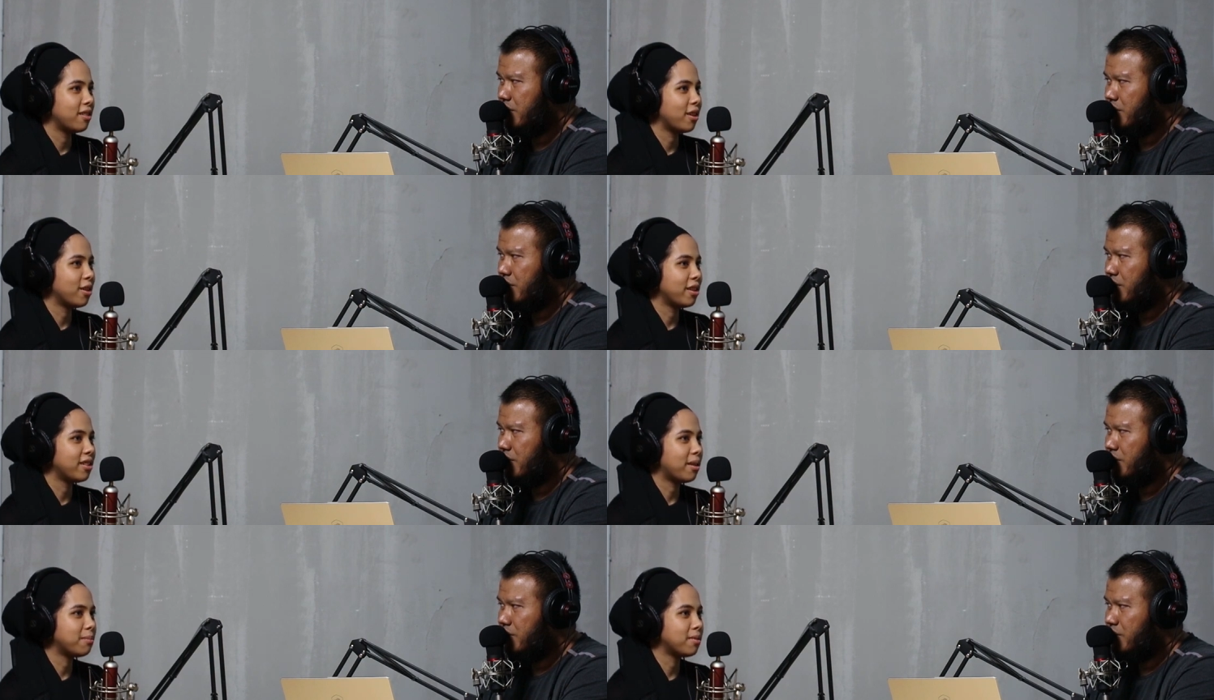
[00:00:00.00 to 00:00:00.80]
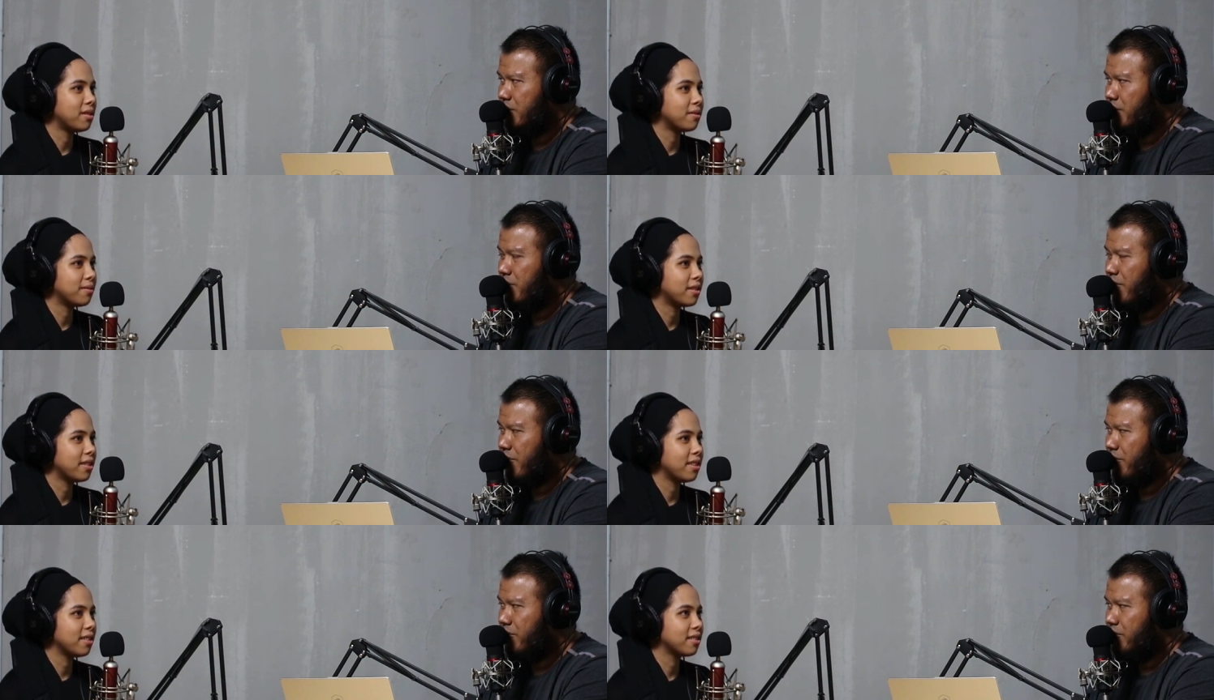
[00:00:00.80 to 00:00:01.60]
Speaker 1: an, a, a, number of
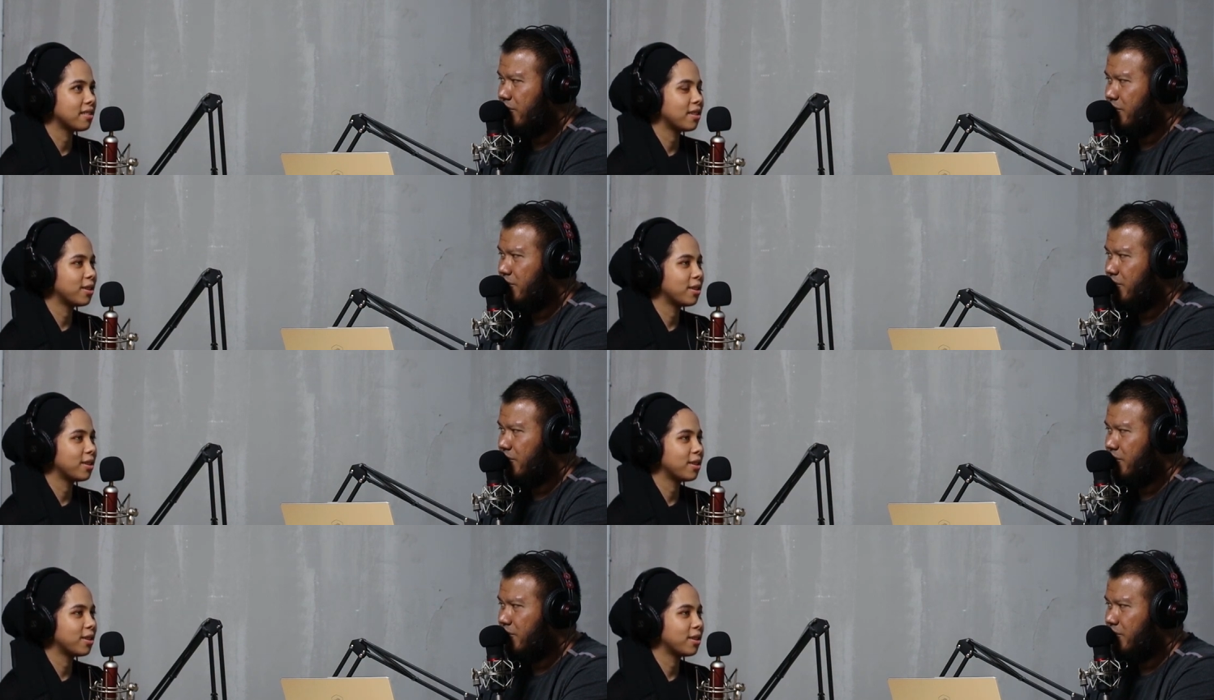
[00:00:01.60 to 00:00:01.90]
things.